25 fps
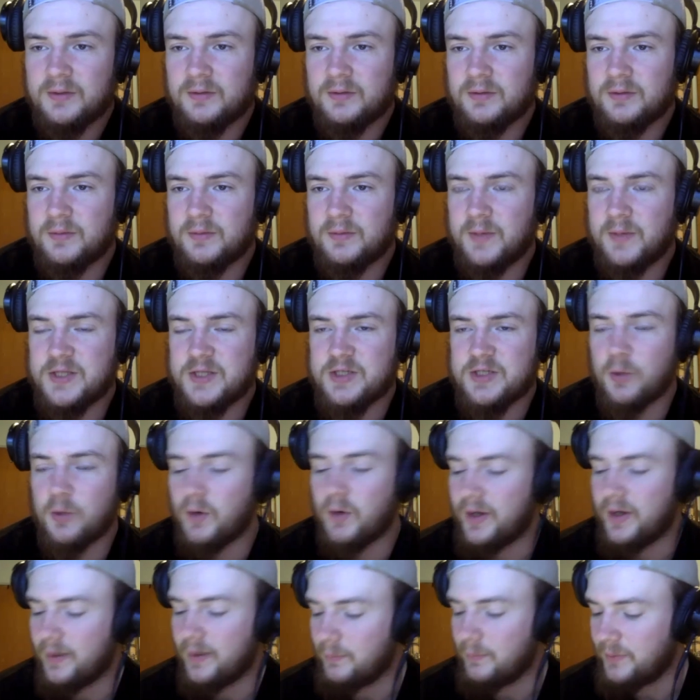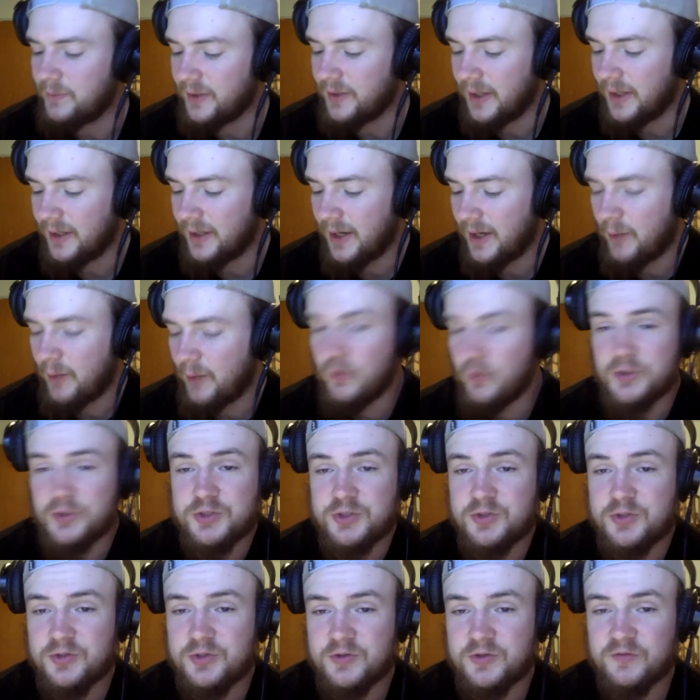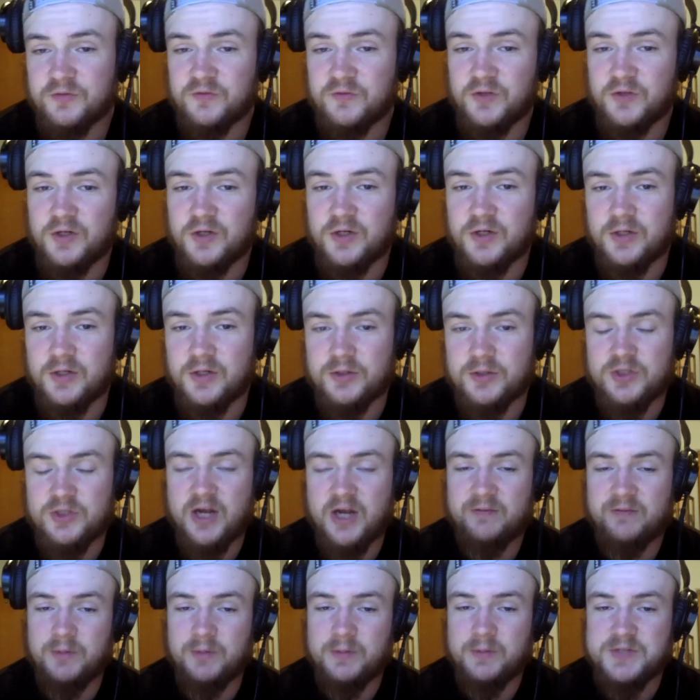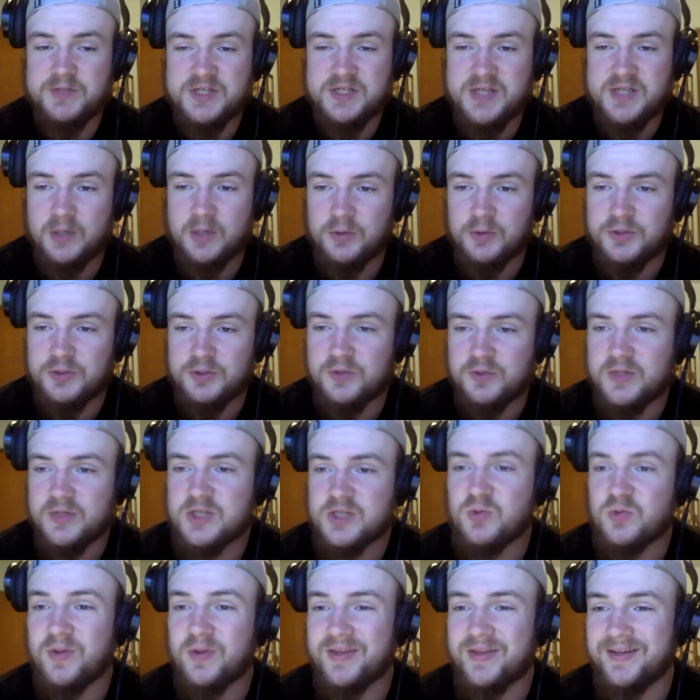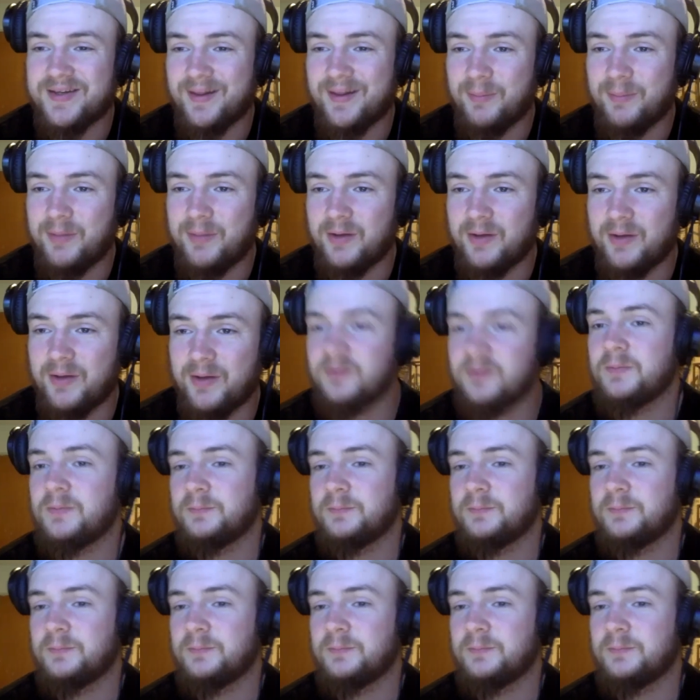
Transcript: depends on where I am. But I will do for draft purposes, I will do this with a dumbbell.